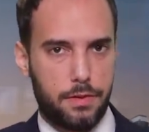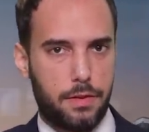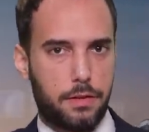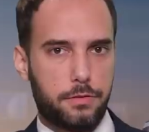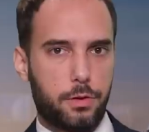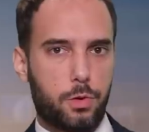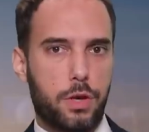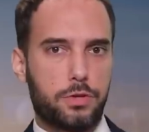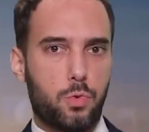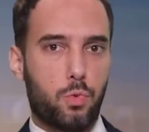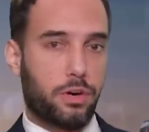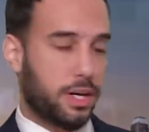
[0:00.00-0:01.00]
Thanks for your
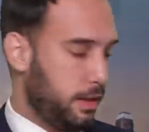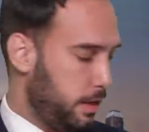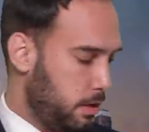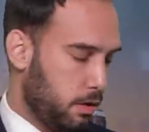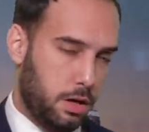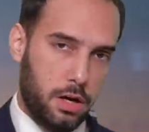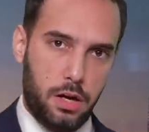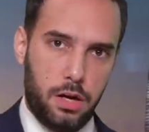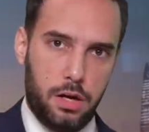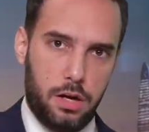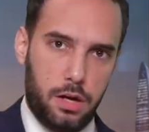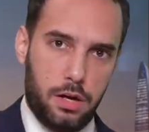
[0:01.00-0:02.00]
question, Ringleader.
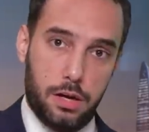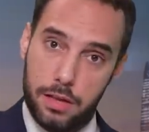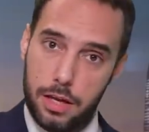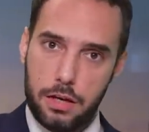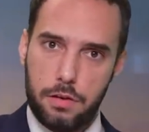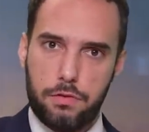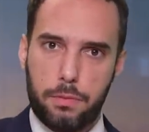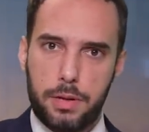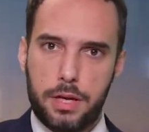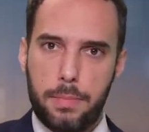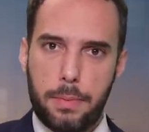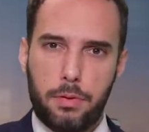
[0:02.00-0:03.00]
And thank you for
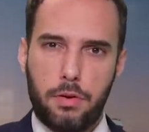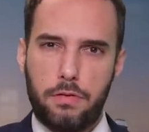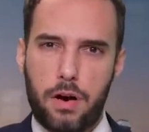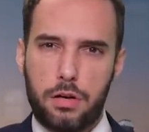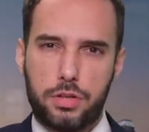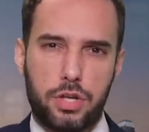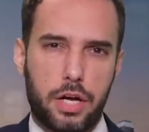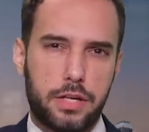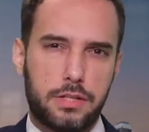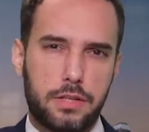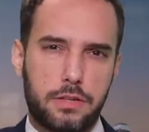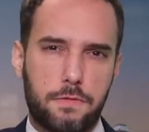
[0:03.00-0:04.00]
being a member of our China
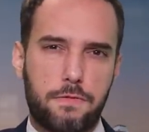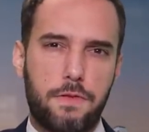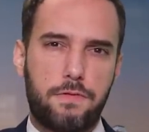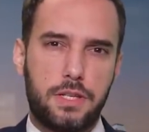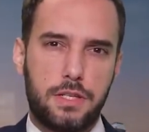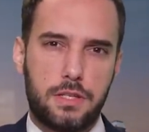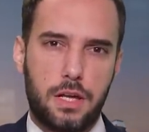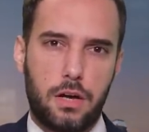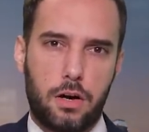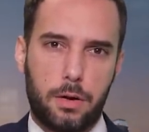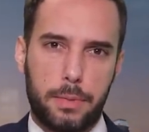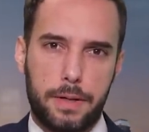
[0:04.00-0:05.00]
Uncensored 50 Cent
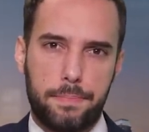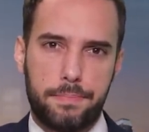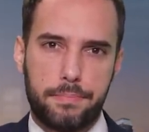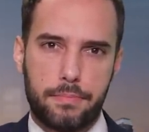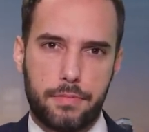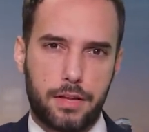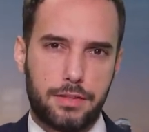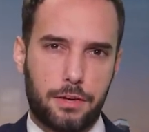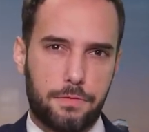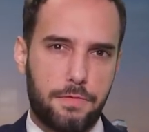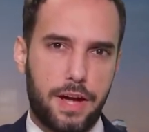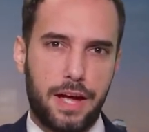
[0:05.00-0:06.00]
Army. That's our
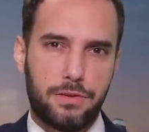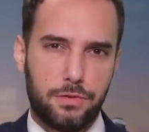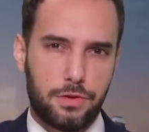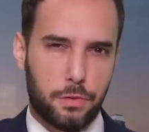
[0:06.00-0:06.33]
fans who